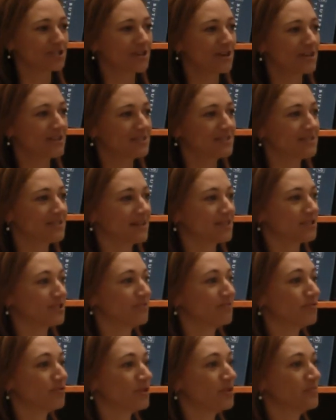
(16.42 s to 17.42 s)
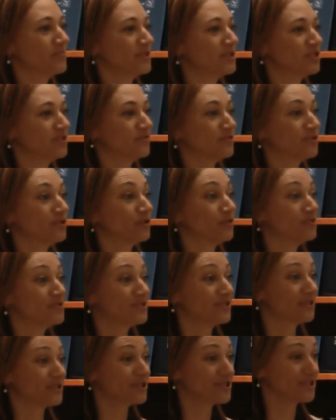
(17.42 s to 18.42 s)
training session for a bunch of
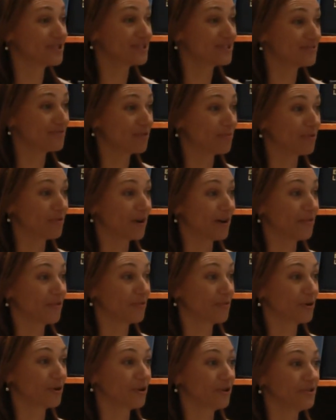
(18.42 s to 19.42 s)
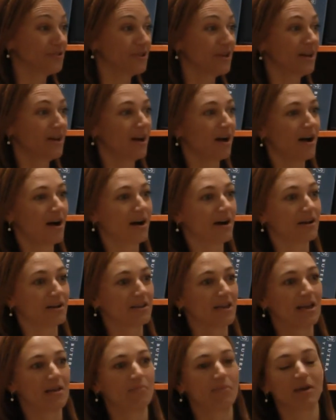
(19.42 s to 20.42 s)
neurosurgeons from around the world,
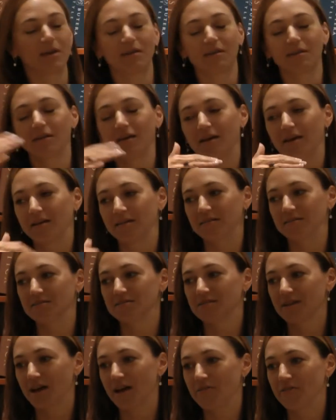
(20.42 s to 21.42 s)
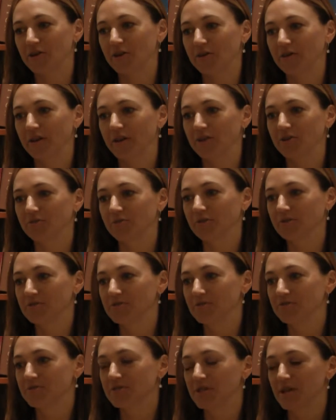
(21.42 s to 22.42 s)
came in and had their annual
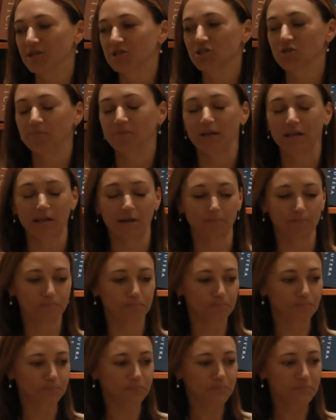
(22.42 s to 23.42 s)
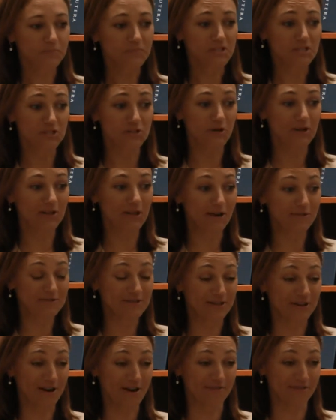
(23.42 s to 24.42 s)
association meeting. So I left
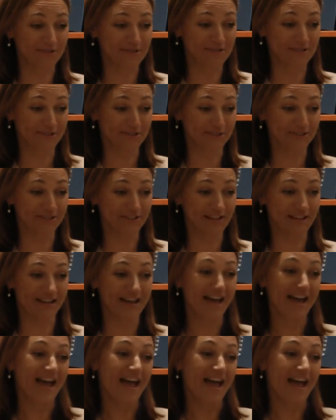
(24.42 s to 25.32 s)
the conference early,